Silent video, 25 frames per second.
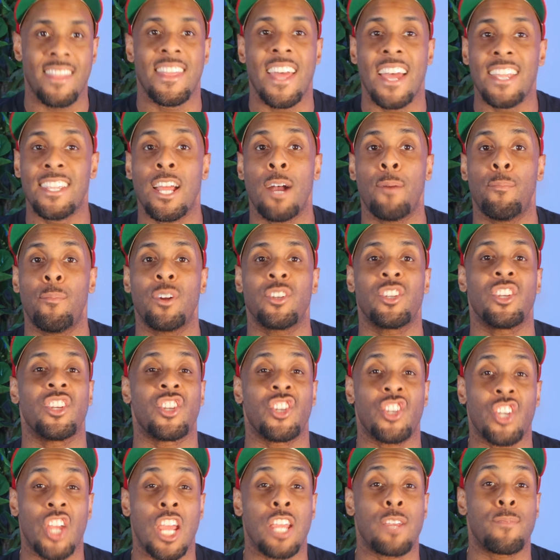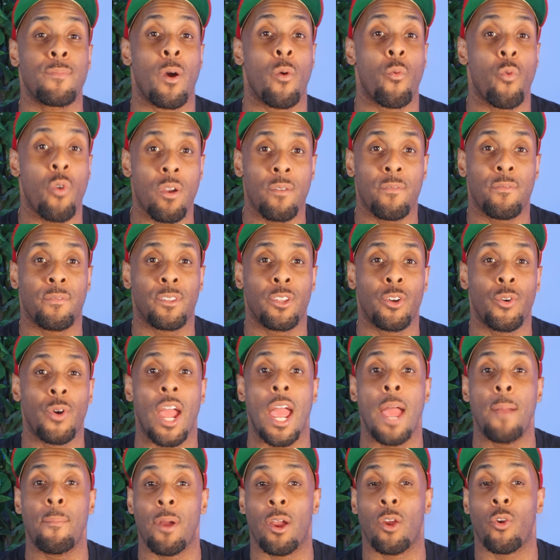That's how much it's changed my workflow
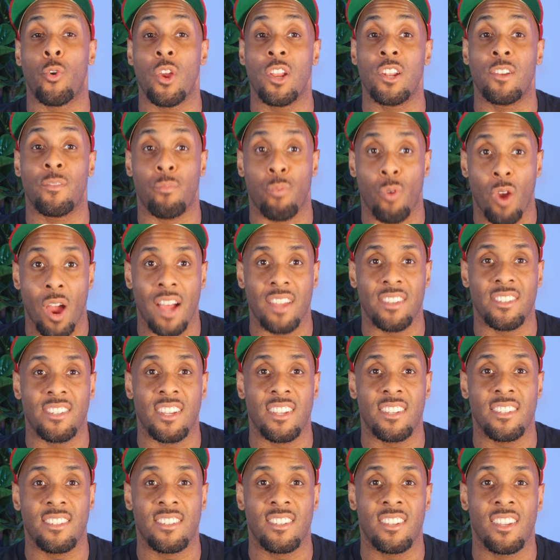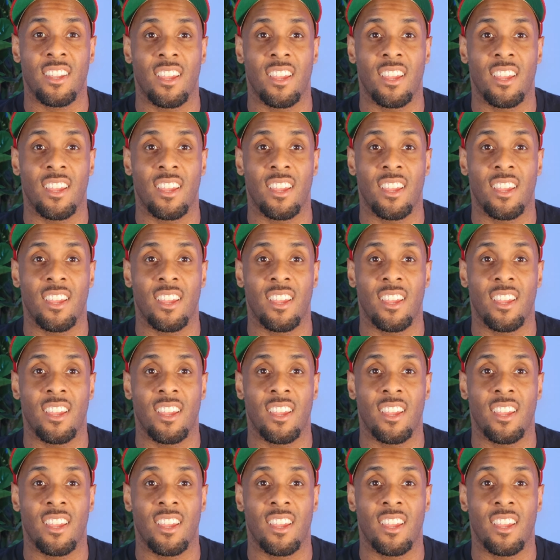and my creative process.